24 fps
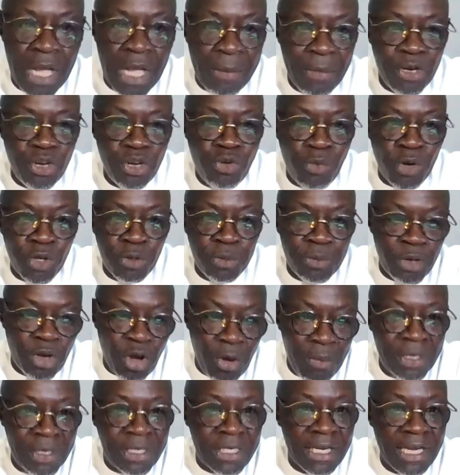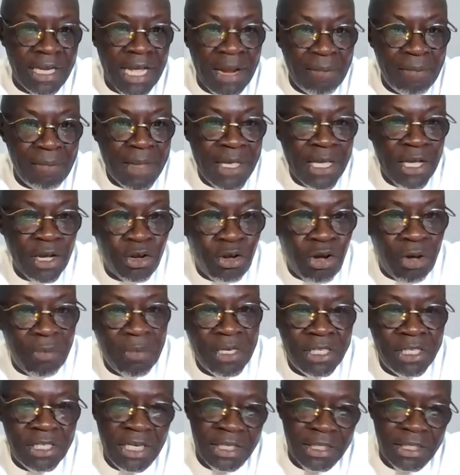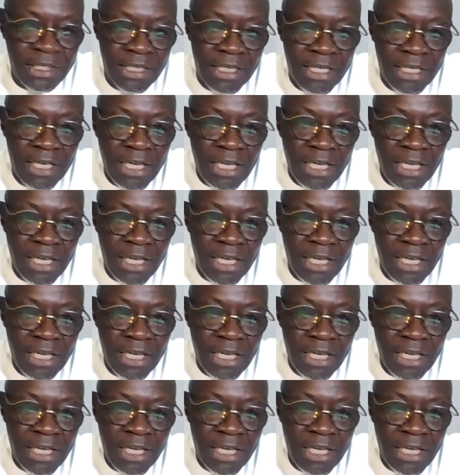I mean, you must be committed, and being committed,